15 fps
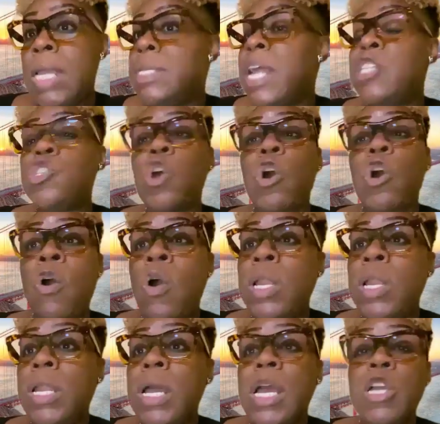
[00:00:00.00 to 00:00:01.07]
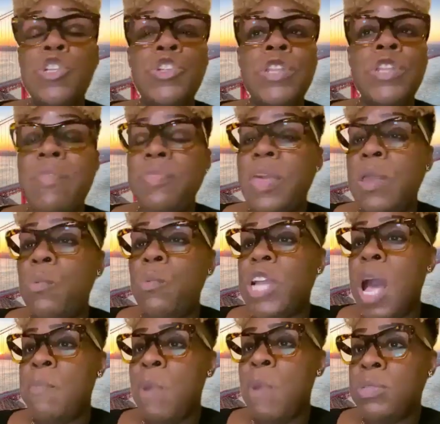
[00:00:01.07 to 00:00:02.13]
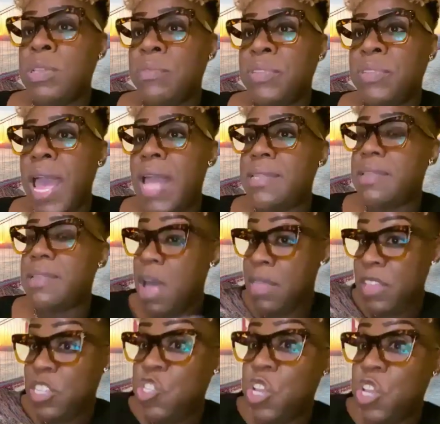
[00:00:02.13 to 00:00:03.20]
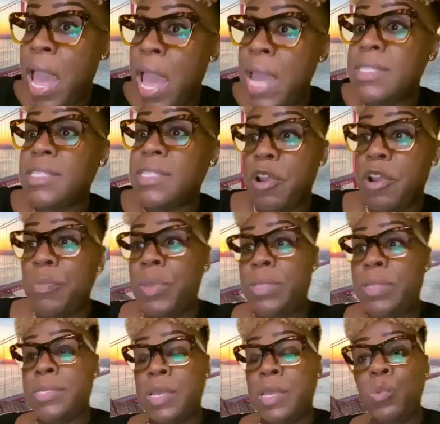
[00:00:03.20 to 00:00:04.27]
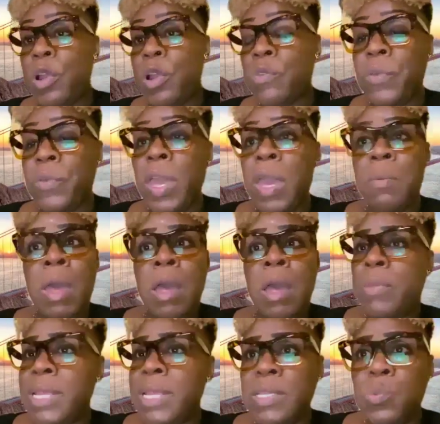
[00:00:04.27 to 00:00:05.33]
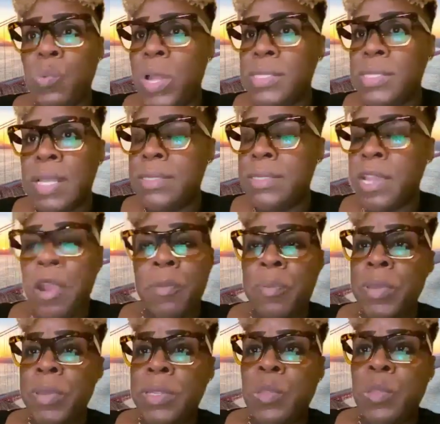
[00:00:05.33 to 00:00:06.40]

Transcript: That's all. Nothing would come out of that. The other child therapy did work for him, but this one son therapy